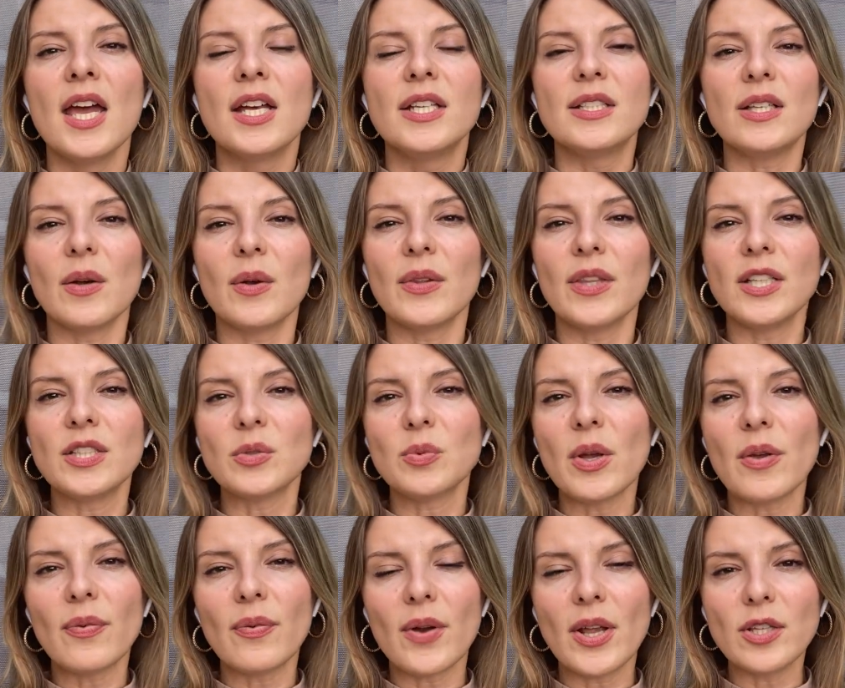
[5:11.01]
So this
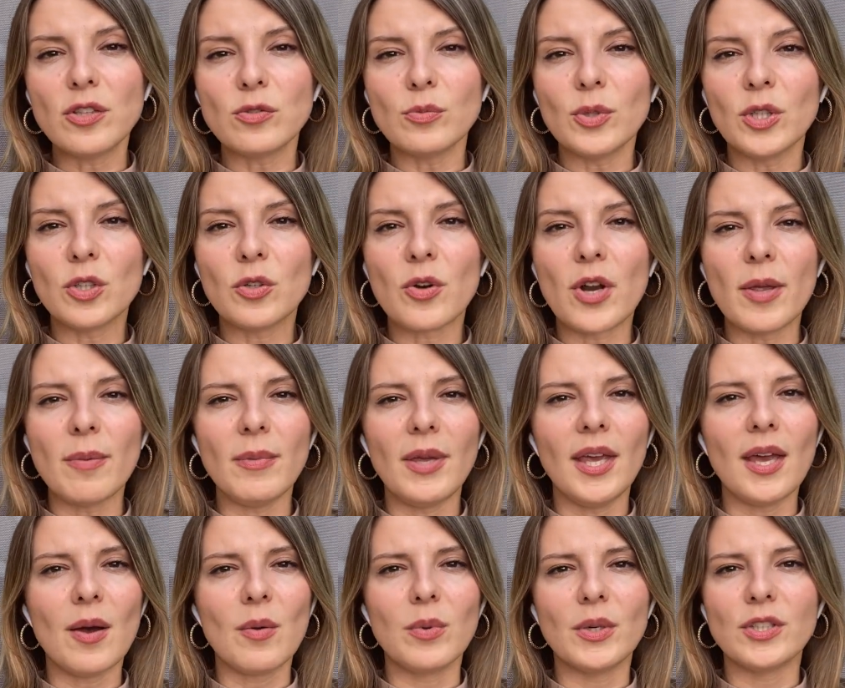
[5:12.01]
referendum in
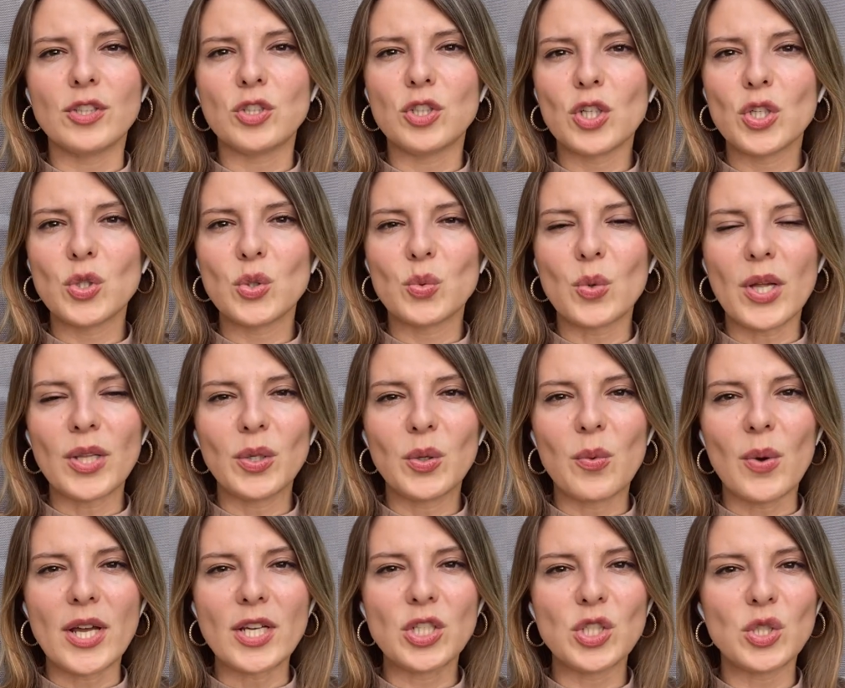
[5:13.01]
Crimea was just one
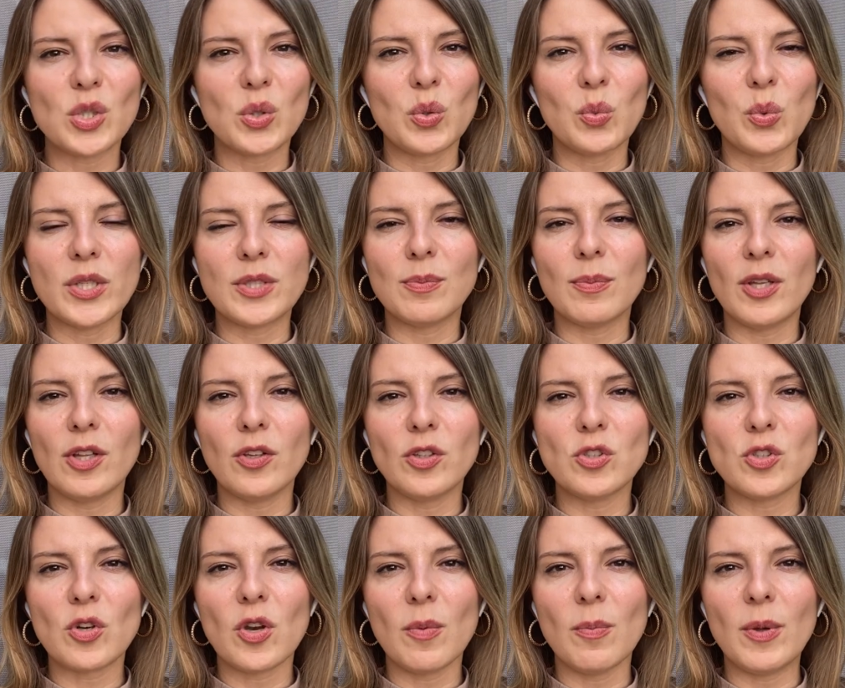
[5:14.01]
question with
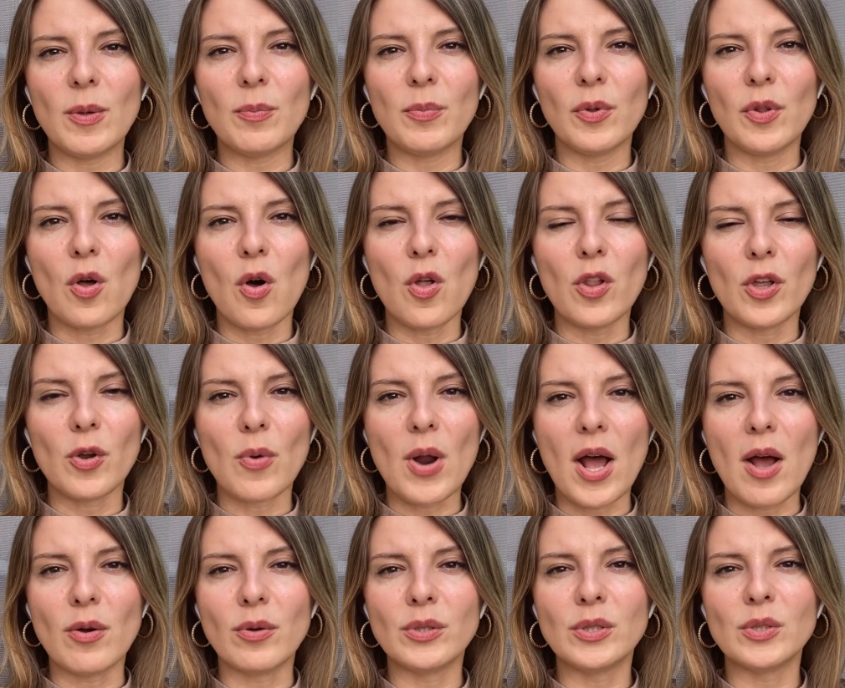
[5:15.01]
military people all
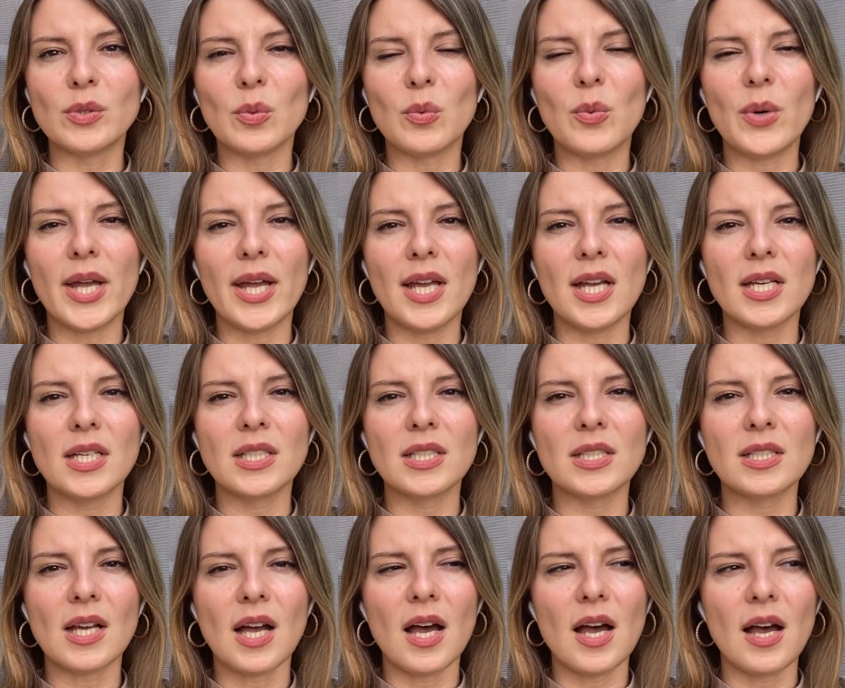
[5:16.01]
around,
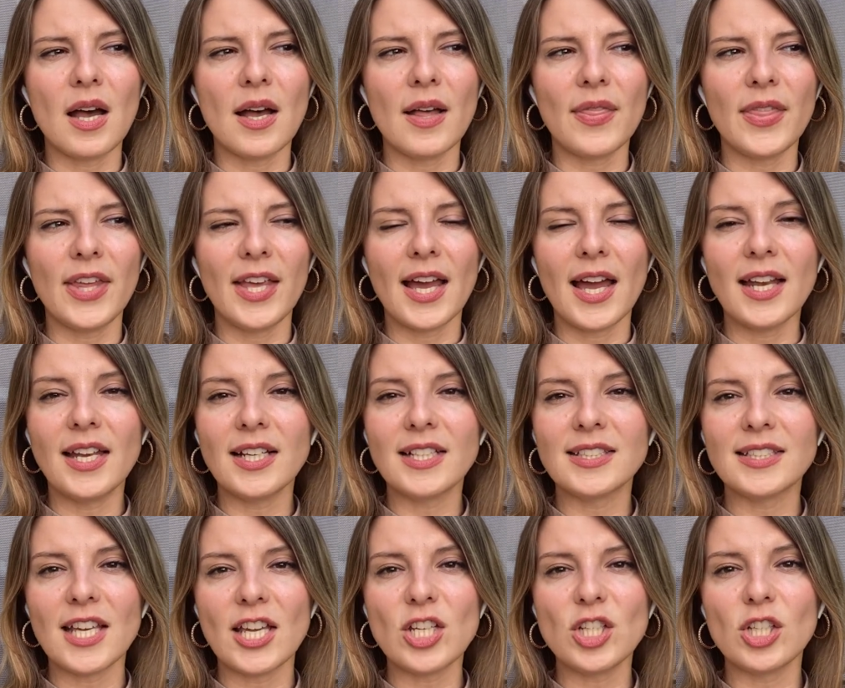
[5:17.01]
with uh, the
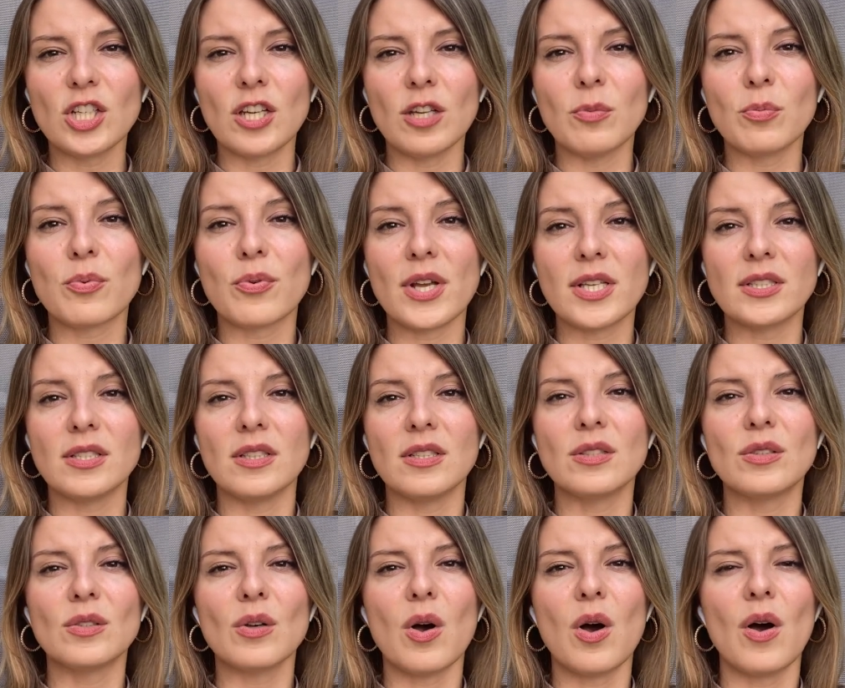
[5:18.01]
annexation and
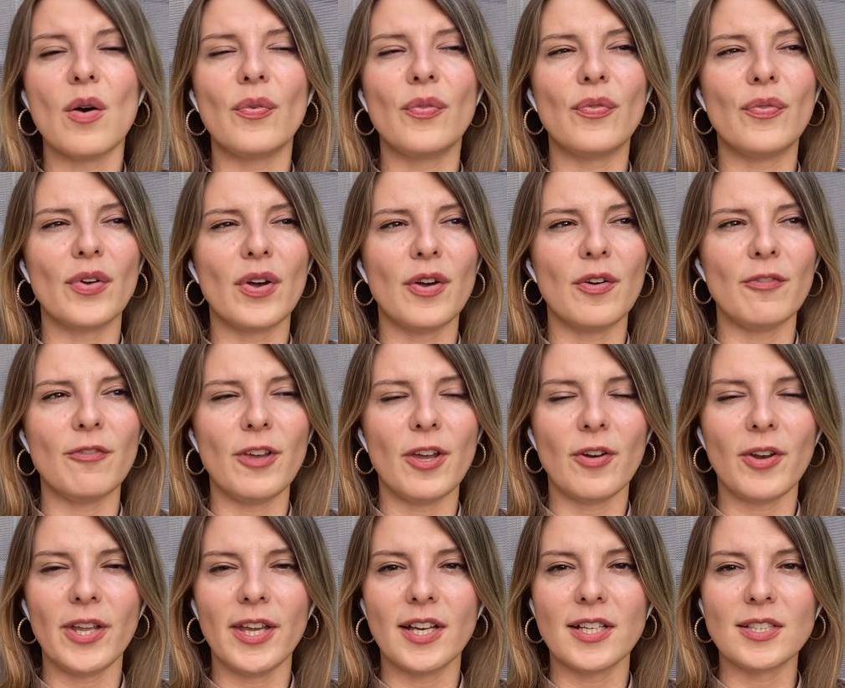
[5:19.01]
presence of uh,
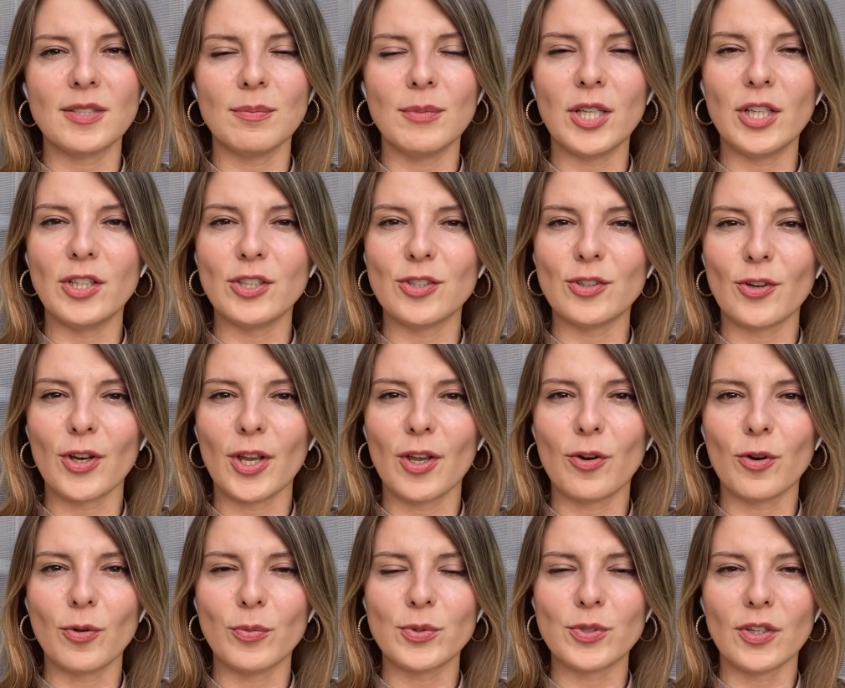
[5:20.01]
various military
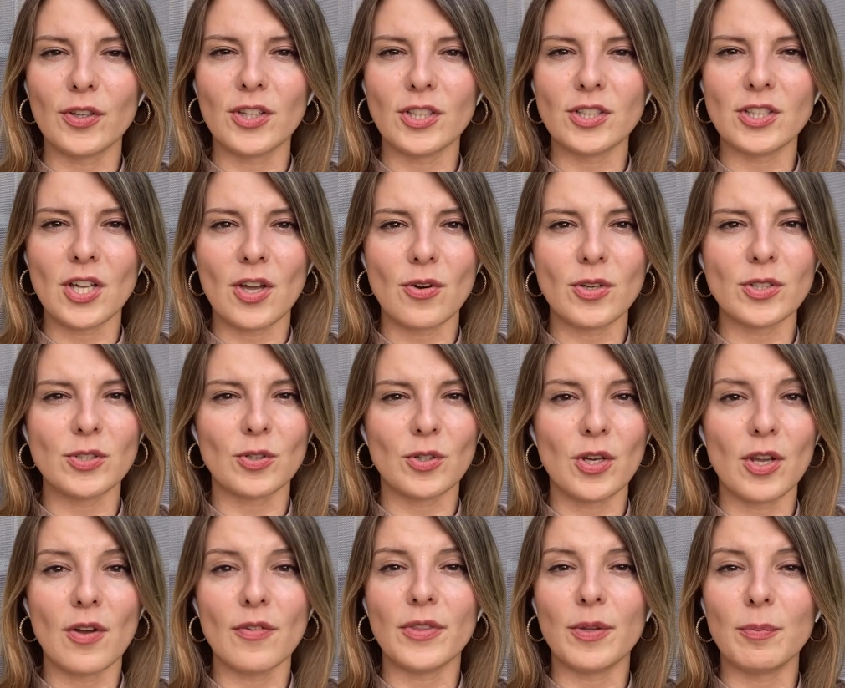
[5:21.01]
groups on the
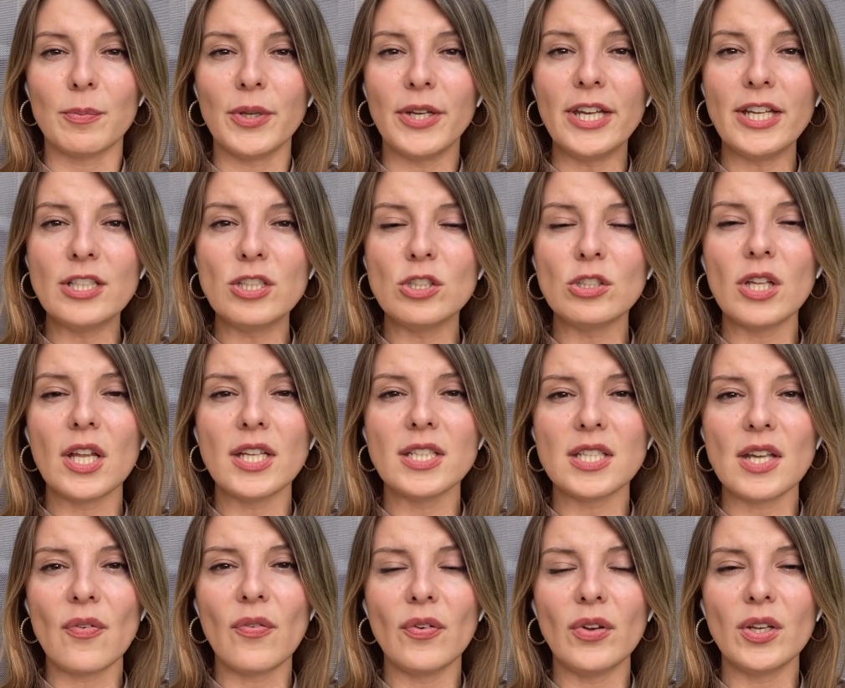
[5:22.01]
territory of the peninsula
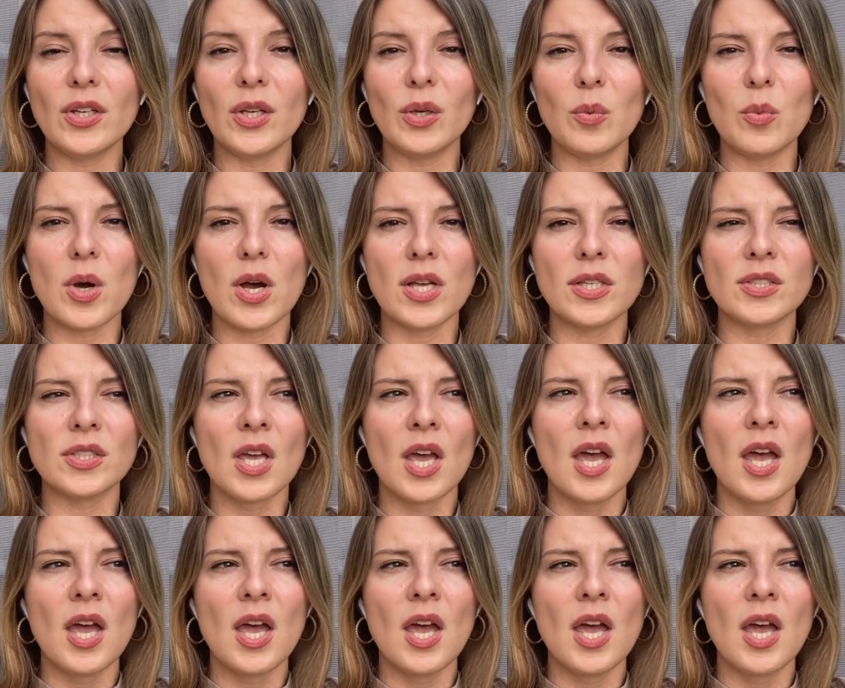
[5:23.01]
definitely was